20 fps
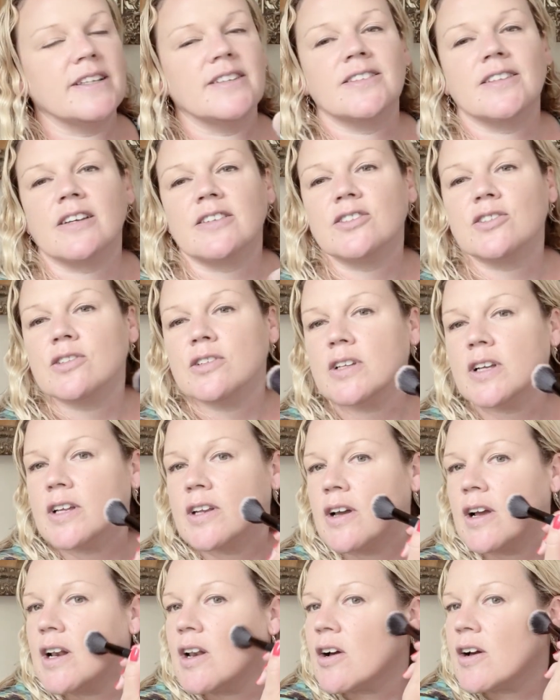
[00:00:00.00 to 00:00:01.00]
subtle, and
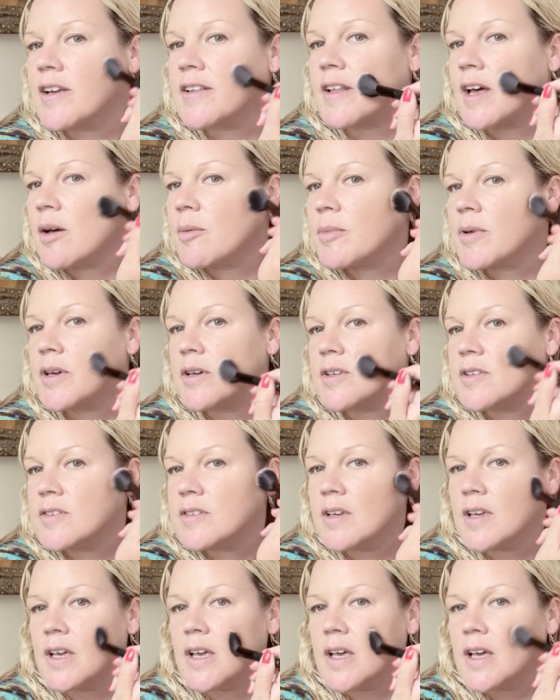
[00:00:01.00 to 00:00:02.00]
I like that because
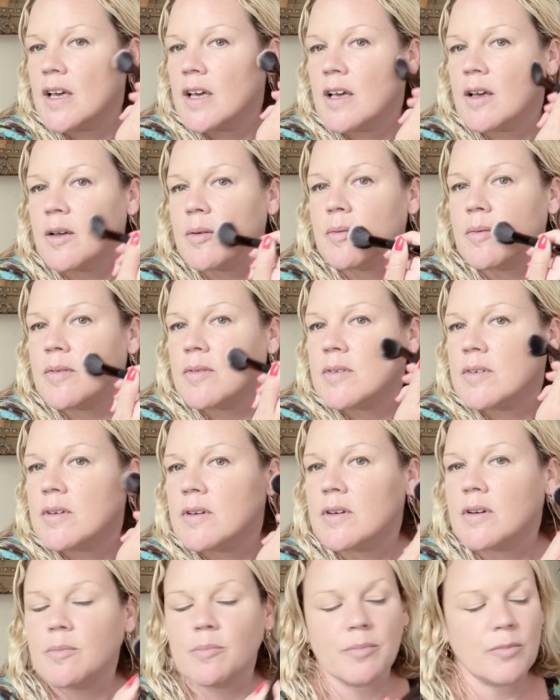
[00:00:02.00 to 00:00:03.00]

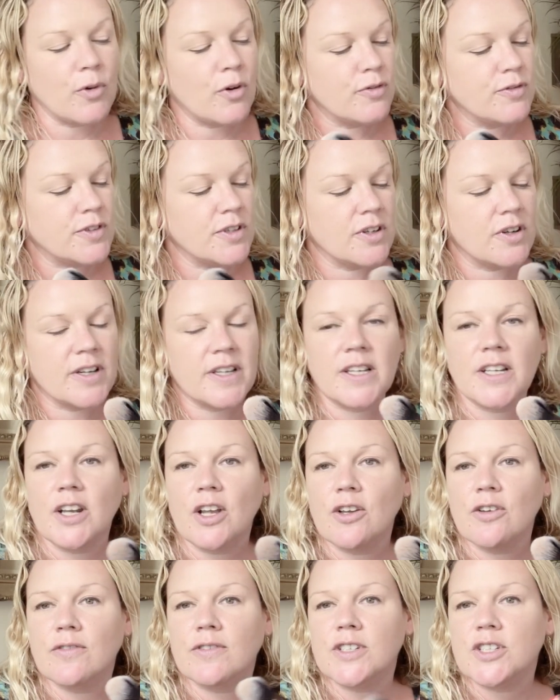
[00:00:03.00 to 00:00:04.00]
often I can
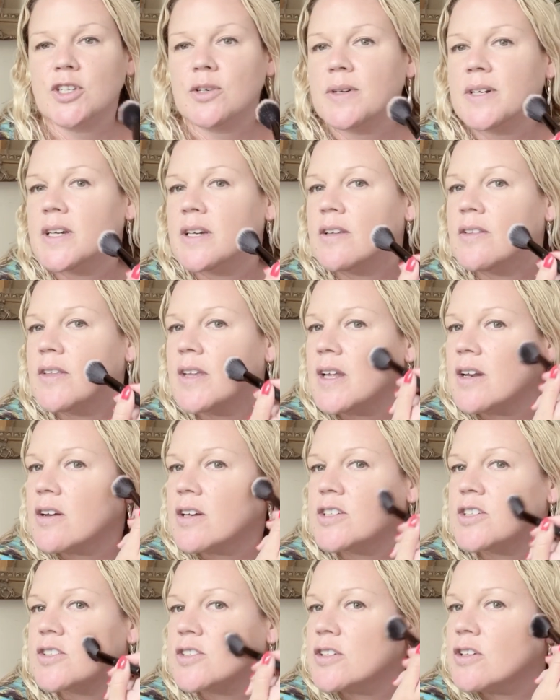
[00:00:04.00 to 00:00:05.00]
overdo it and then I
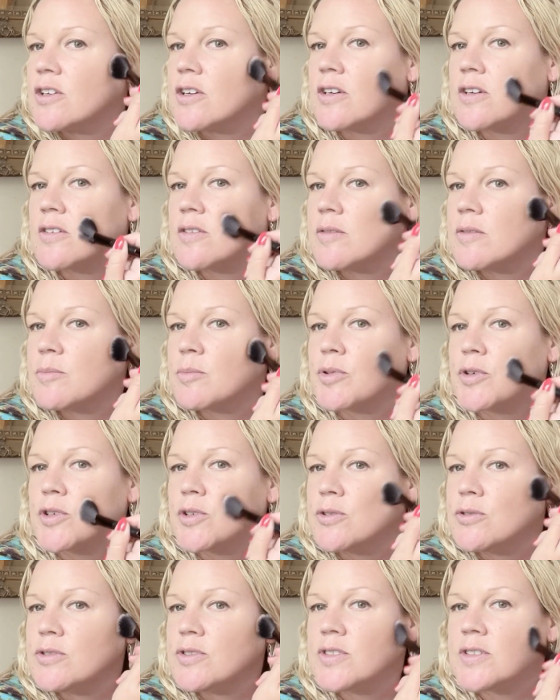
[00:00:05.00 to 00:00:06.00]
just look
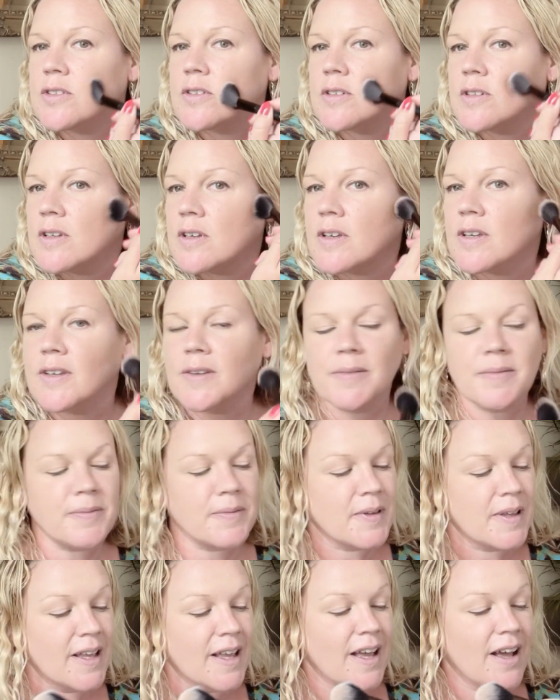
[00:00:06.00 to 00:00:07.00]
bruised.
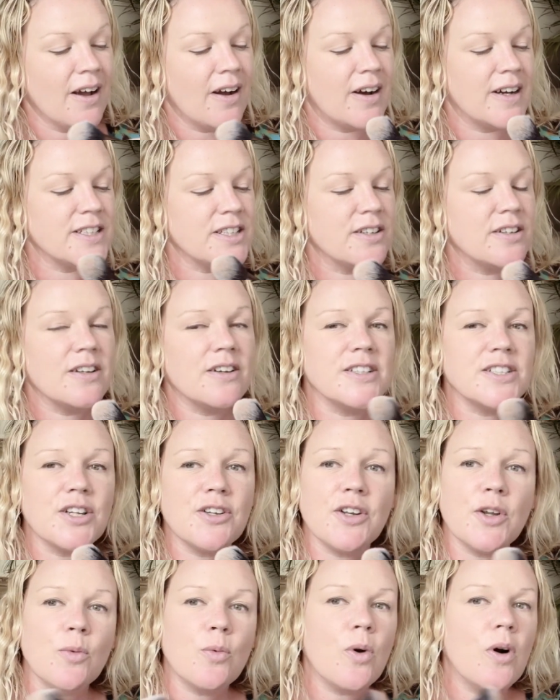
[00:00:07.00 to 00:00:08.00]
I don't
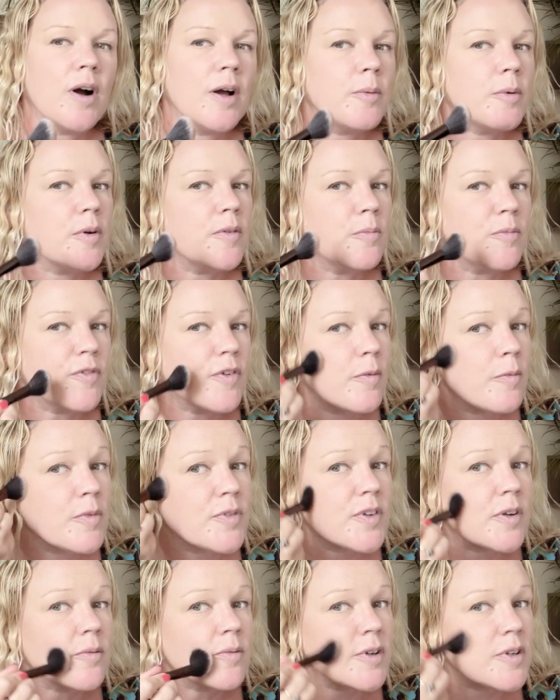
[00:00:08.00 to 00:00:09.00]
know why, but for
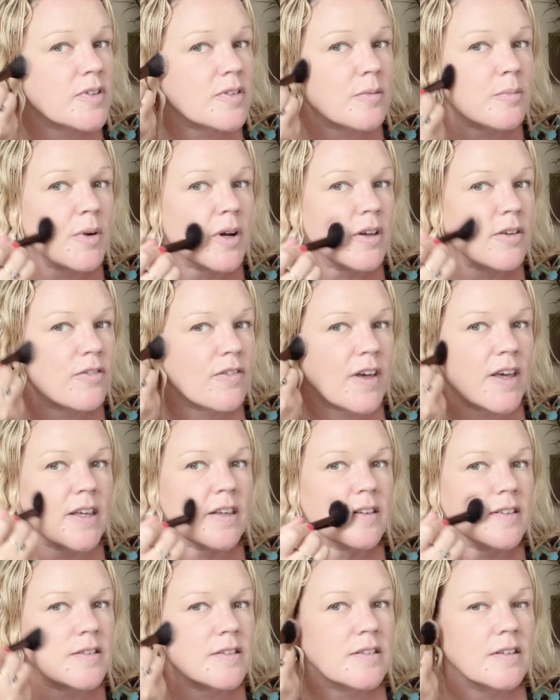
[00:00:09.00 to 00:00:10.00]
some reason my
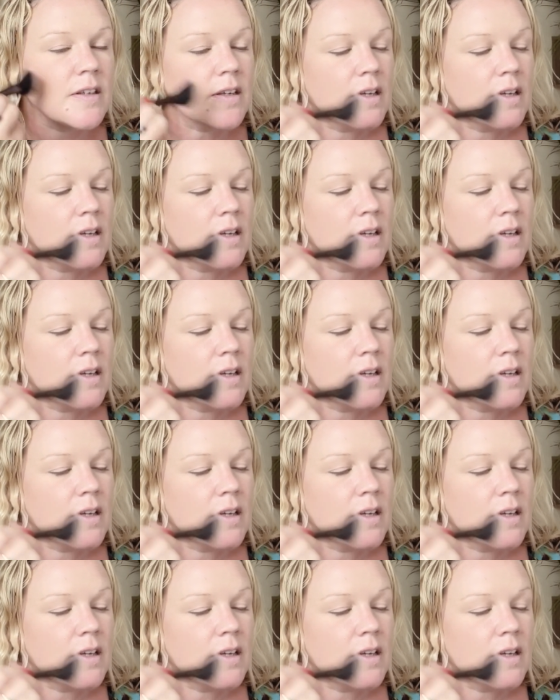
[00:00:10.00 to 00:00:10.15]
face,